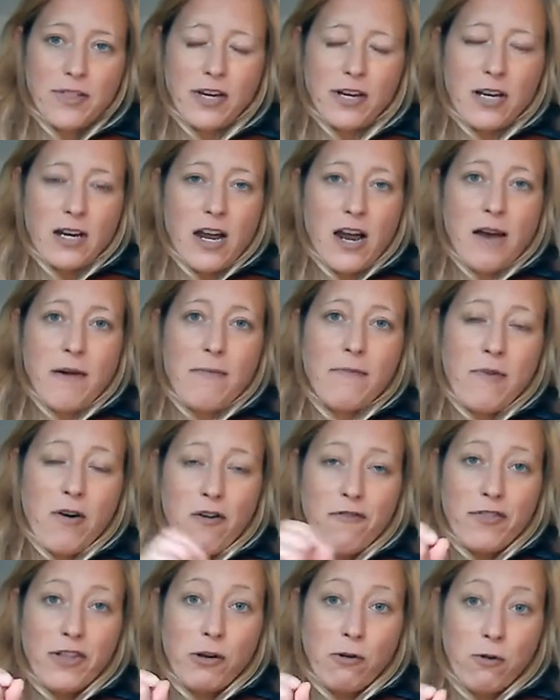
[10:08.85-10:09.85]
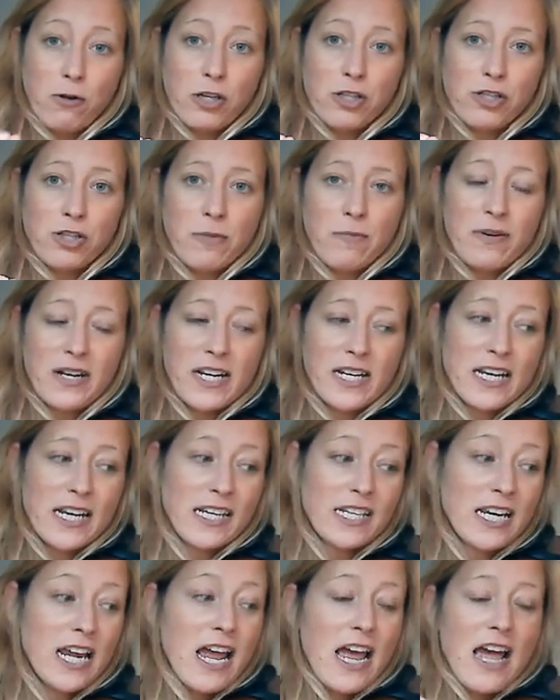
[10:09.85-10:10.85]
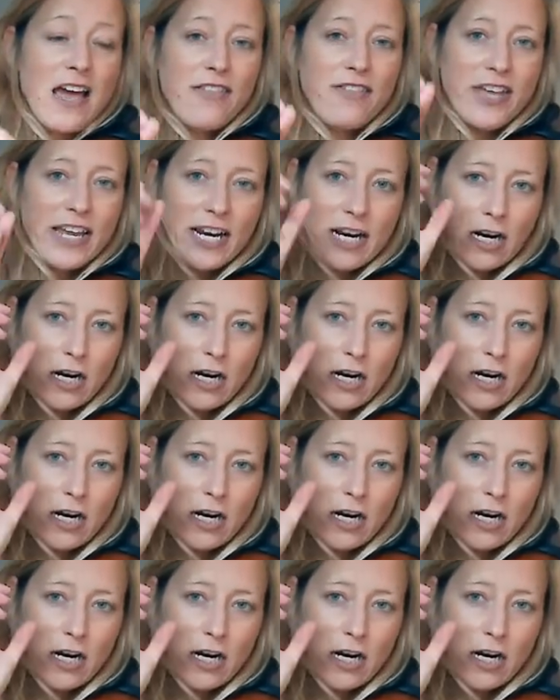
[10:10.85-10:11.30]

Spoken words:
that of the orchestra playing it, they